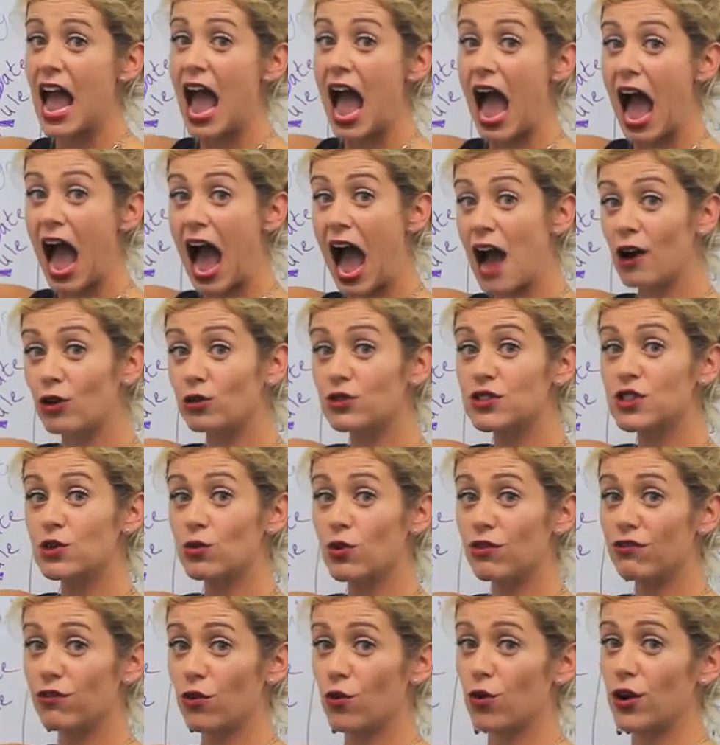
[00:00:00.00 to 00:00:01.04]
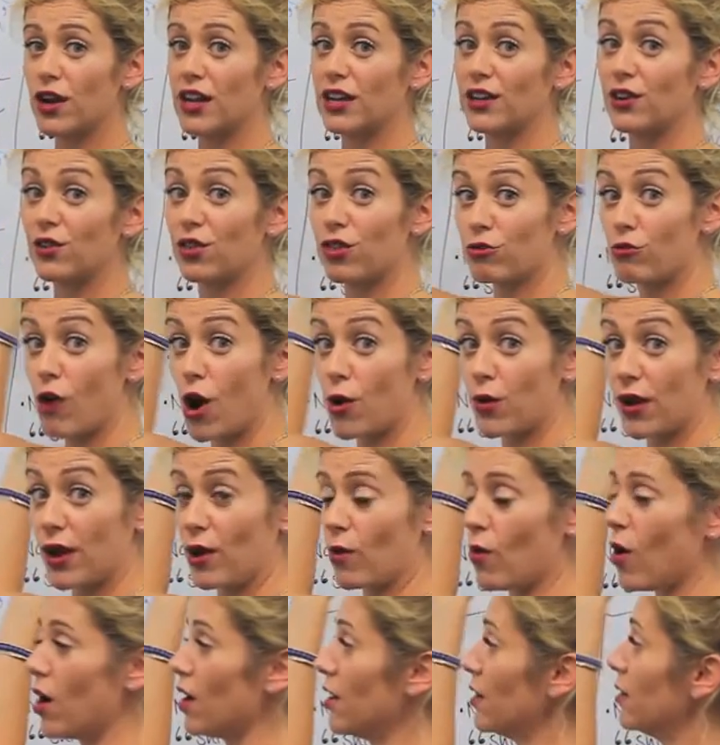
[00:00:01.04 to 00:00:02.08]
how to avoid throwing
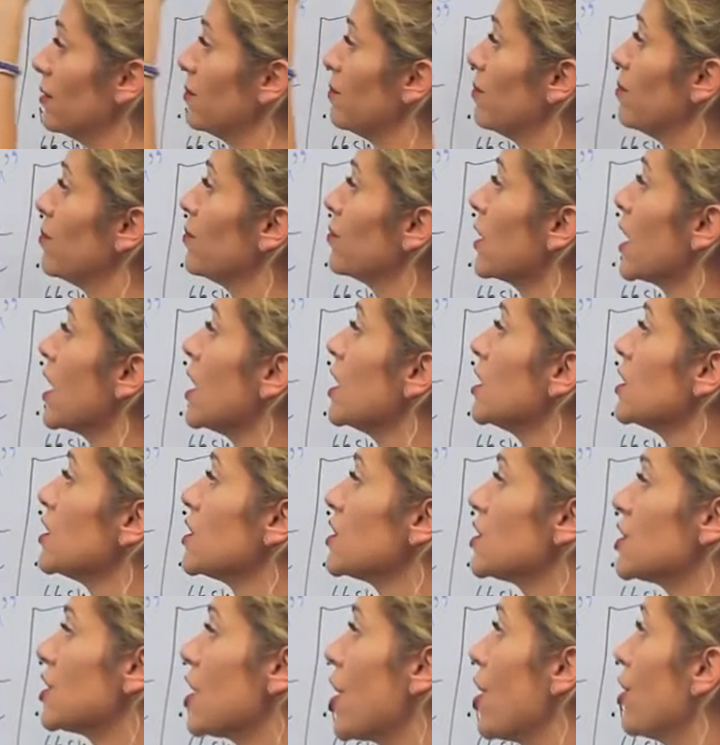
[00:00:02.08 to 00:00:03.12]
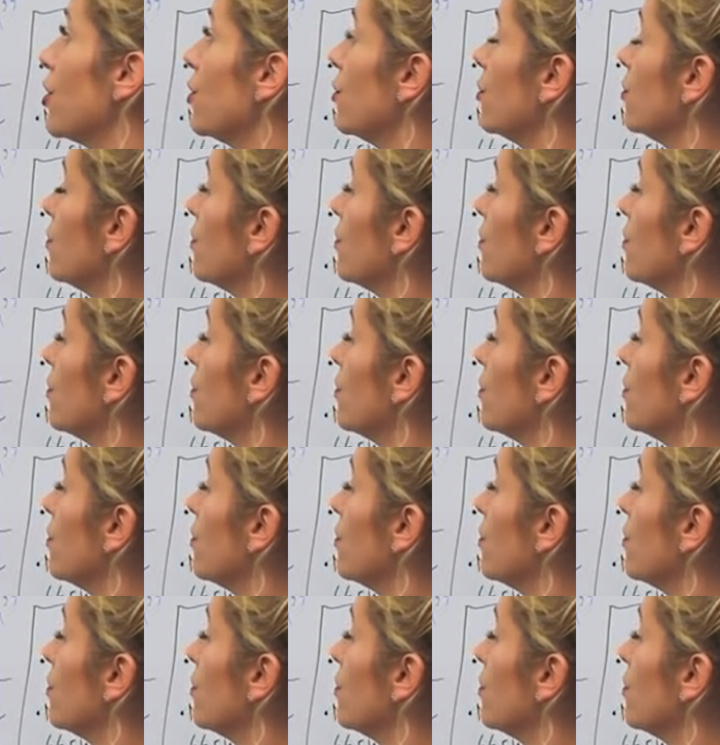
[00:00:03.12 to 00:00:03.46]
one. So